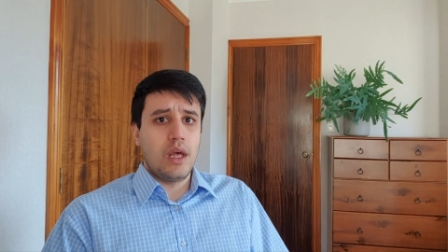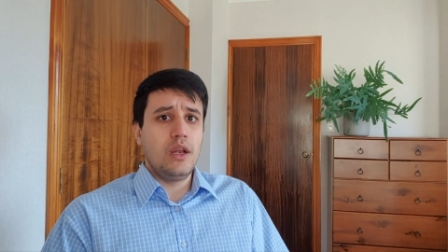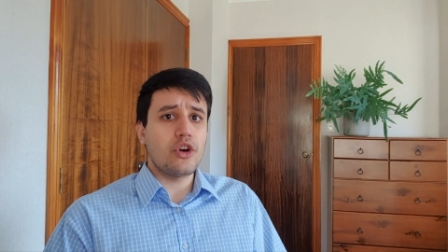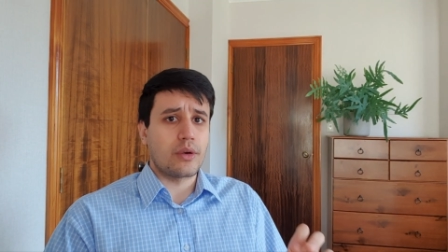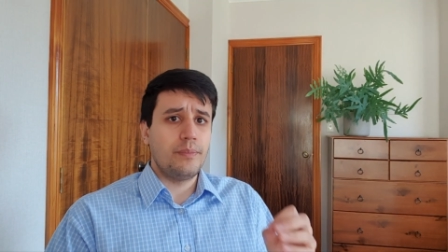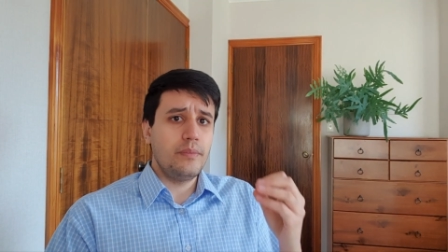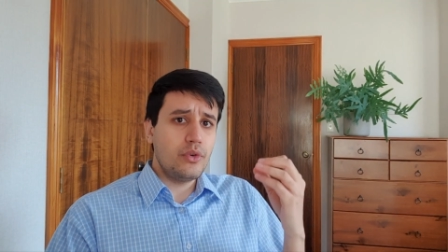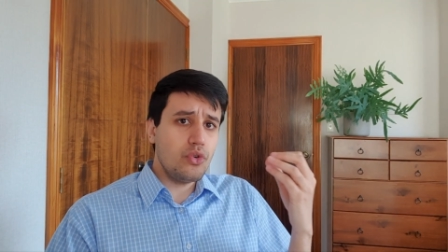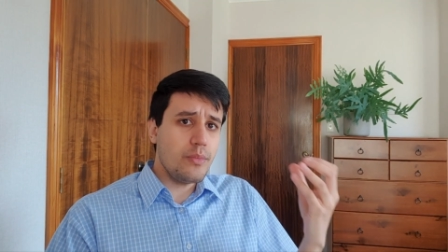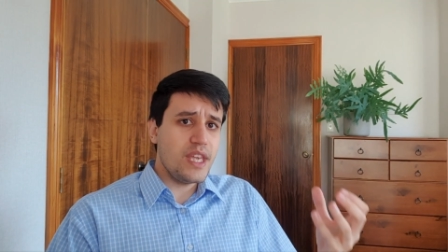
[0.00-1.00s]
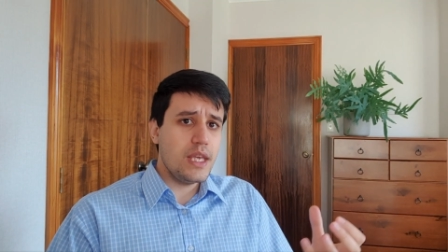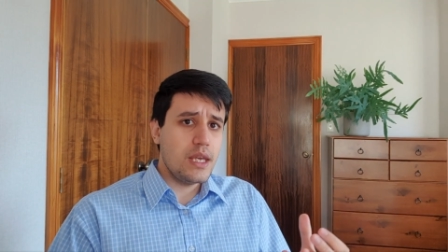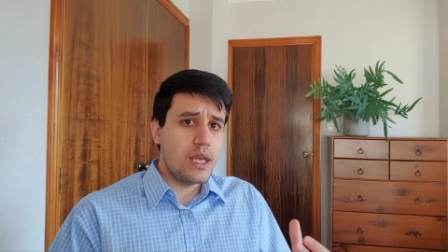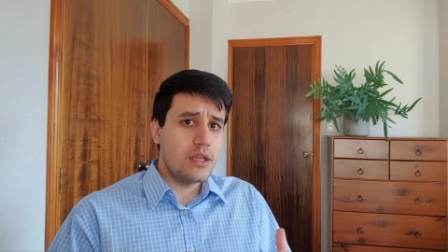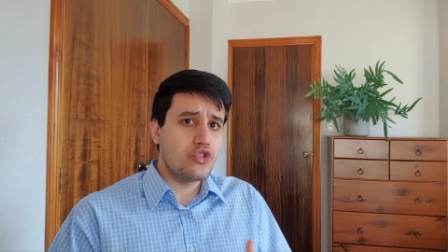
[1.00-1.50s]
Look,
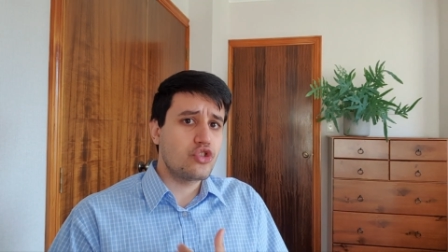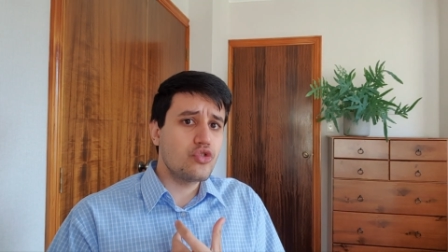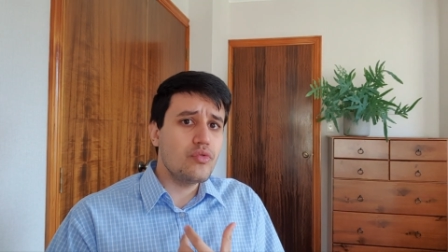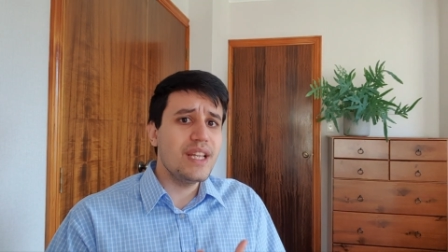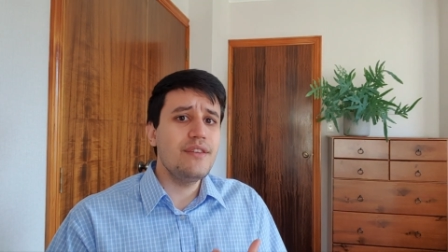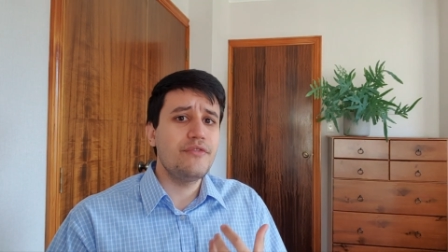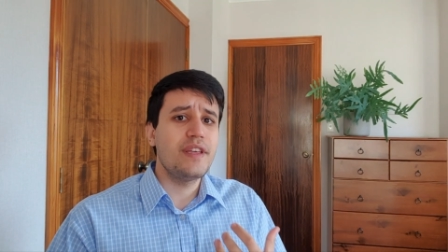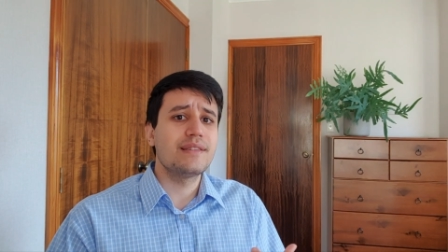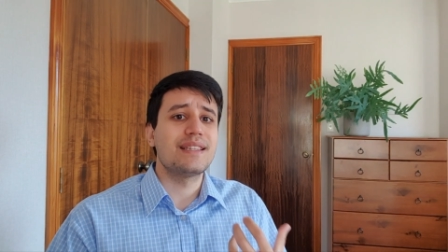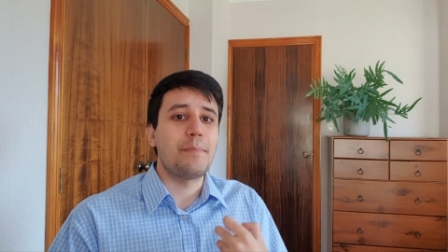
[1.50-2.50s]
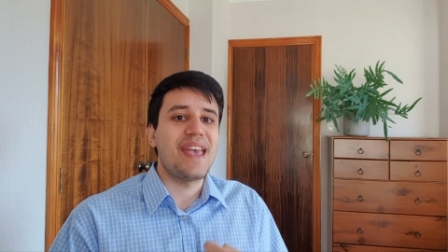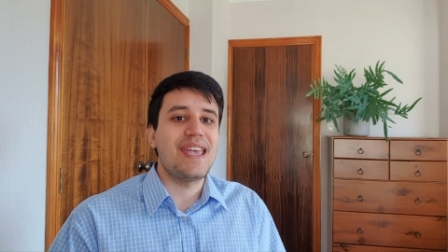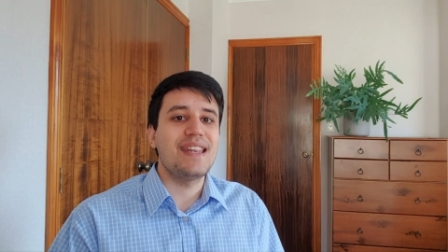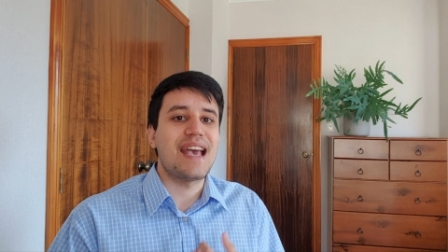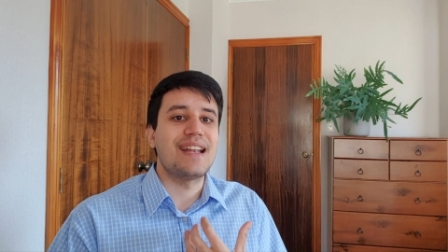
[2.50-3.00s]
Rumi truly feels the
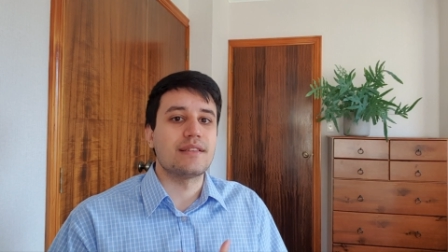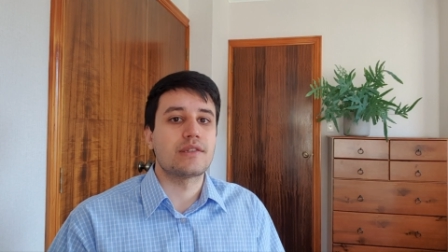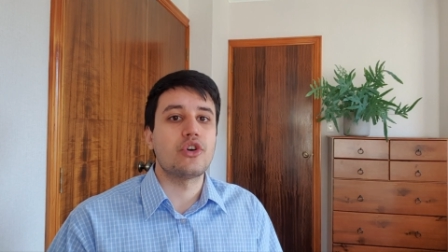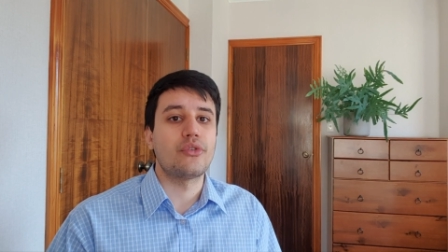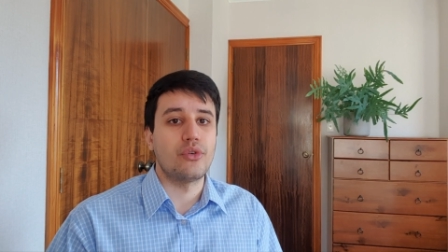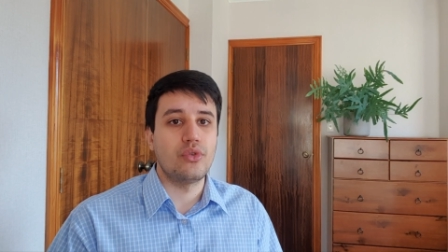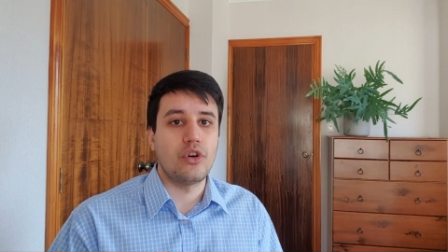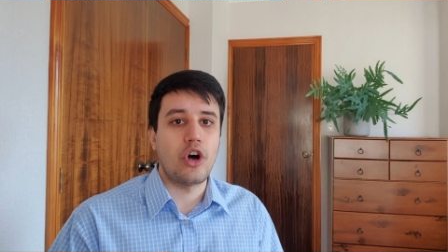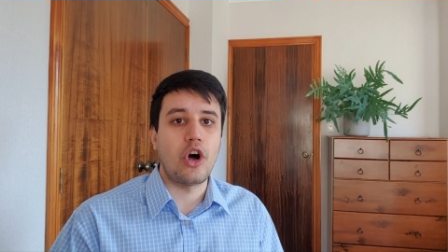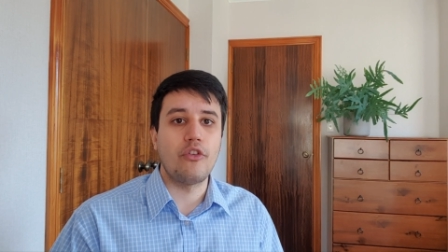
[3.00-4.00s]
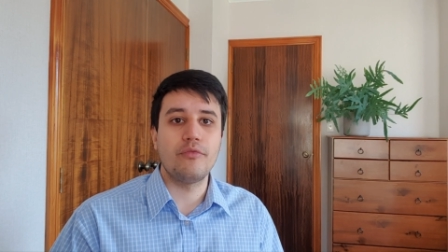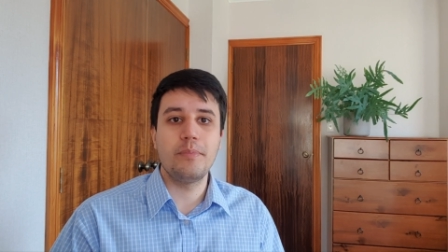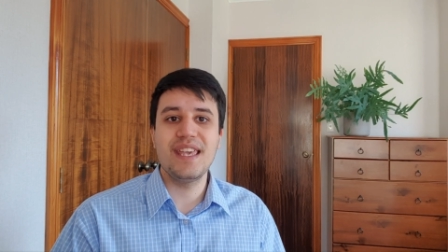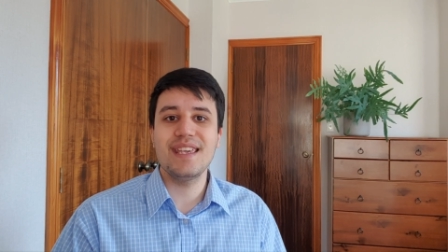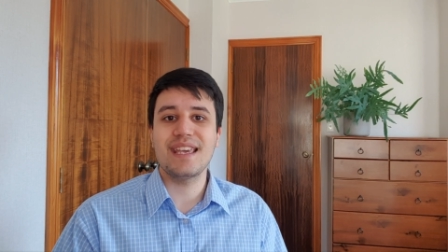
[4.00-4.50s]
pain and sorrow of
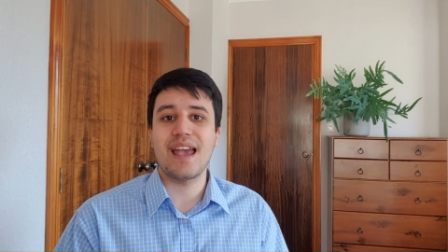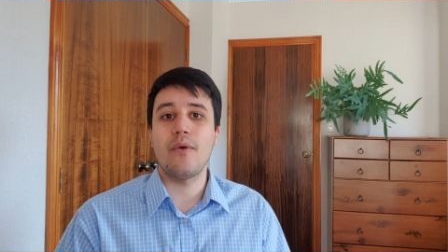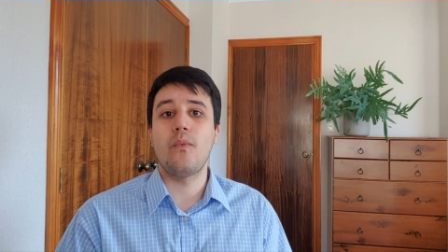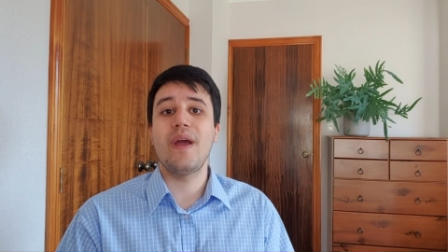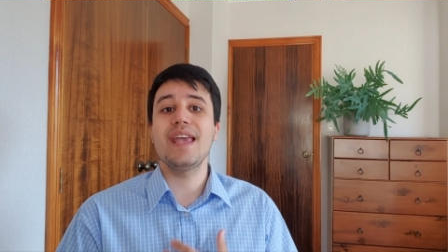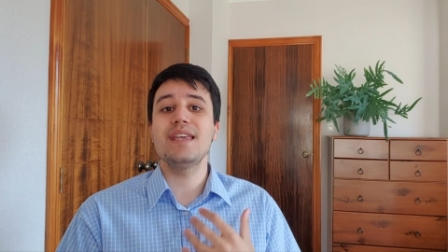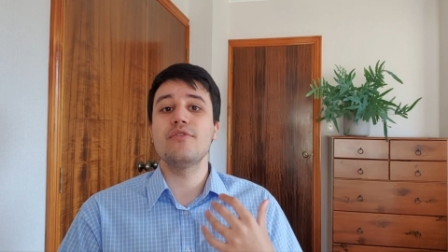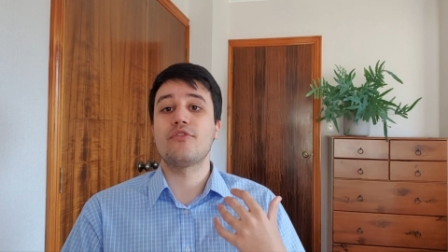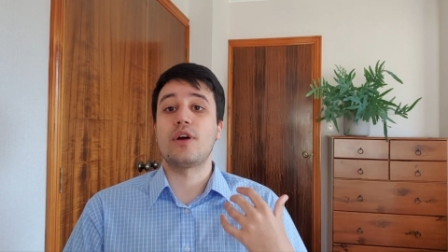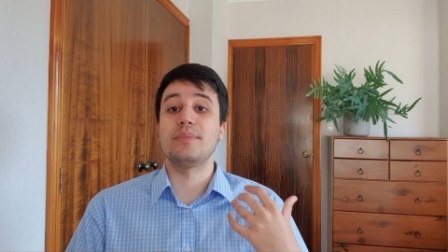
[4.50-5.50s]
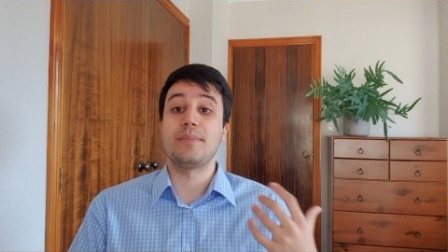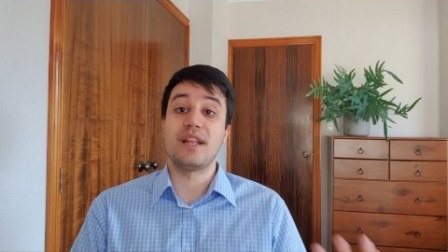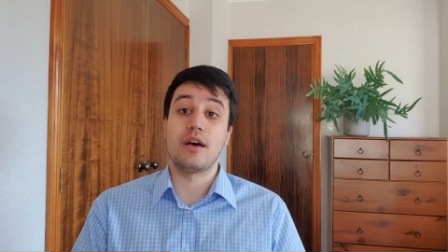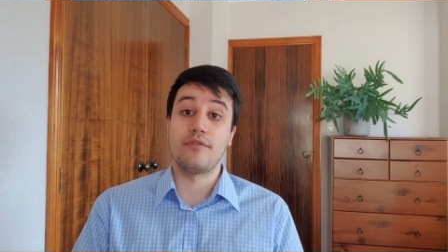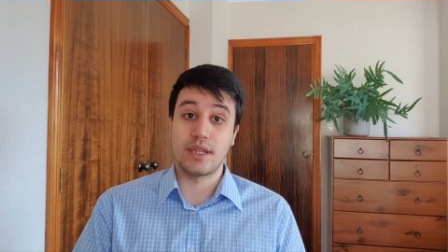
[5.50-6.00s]
being away from the
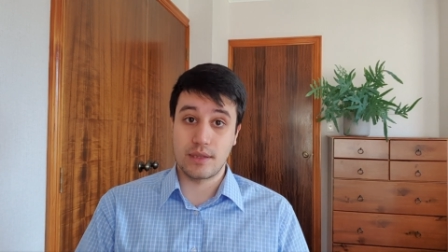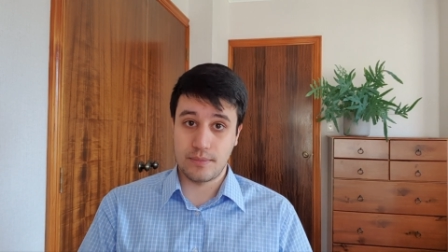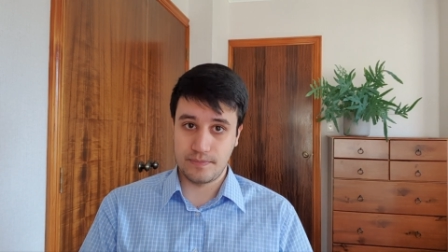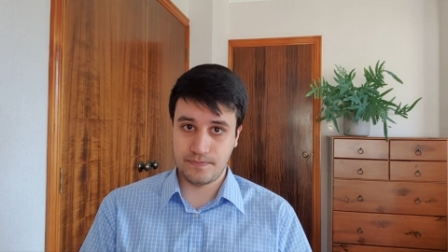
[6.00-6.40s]
beloved.